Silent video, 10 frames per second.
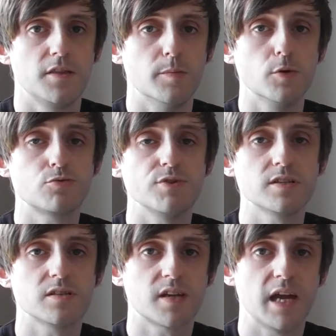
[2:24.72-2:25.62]
The most
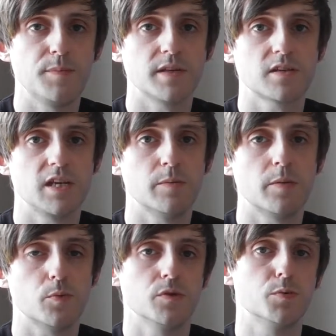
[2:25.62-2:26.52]
recent time this came
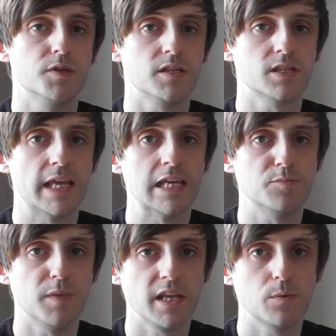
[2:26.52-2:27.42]
up was when the SNES
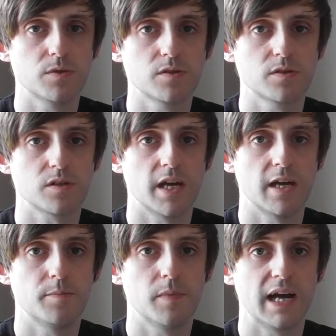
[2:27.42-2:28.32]
Mini was
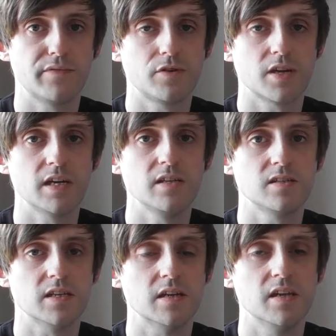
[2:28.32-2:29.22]
um,
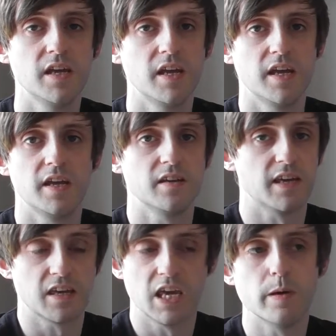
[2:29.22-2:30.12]
advertised, and
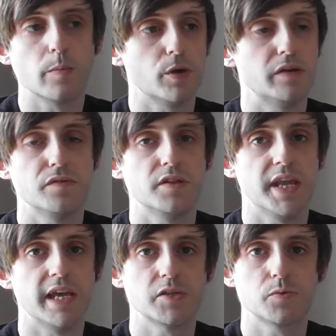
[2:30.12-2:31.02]
it came up whenever the
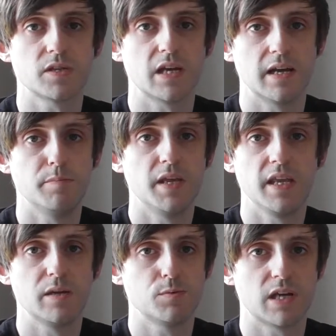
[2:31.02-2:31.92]
NES was uh,
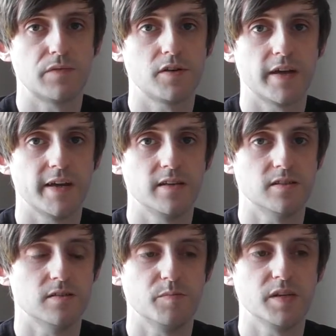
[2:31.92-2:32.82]
Mini was advertised,
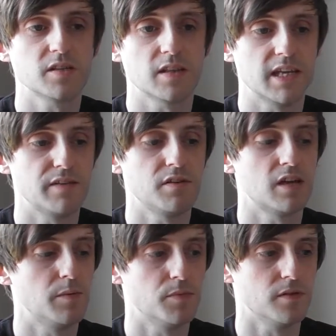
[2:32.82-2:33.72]
and basically every
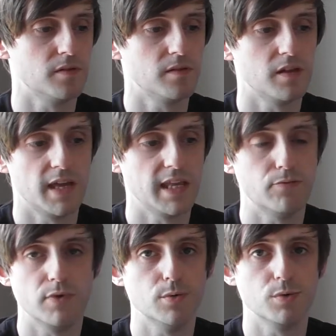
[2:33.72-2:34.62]
time that any
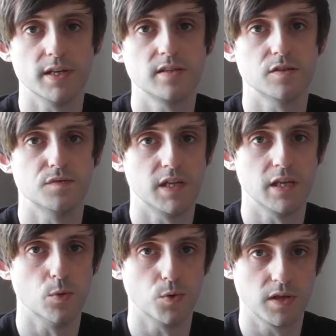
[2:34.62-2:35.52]
re-release of
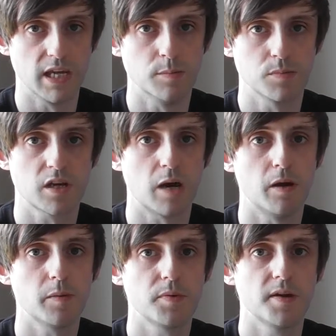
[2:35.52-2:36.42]
any old games come
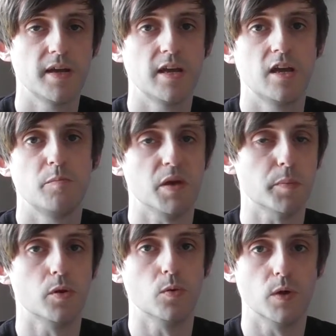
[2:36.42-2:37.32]
up,
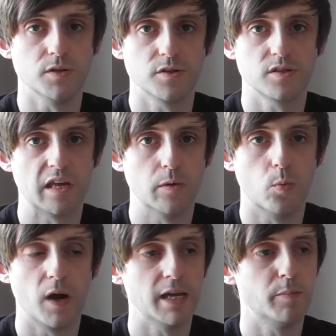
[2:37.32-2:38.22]
people will just say,
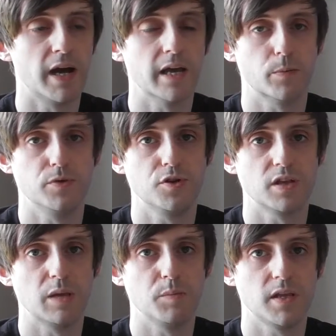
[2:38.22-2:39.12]
"Why buy it when you can
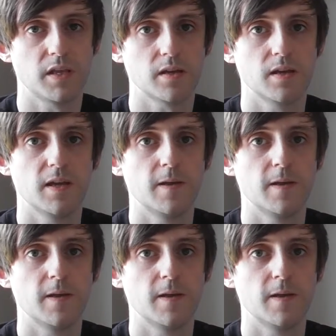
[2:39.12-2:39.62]
emulate it?"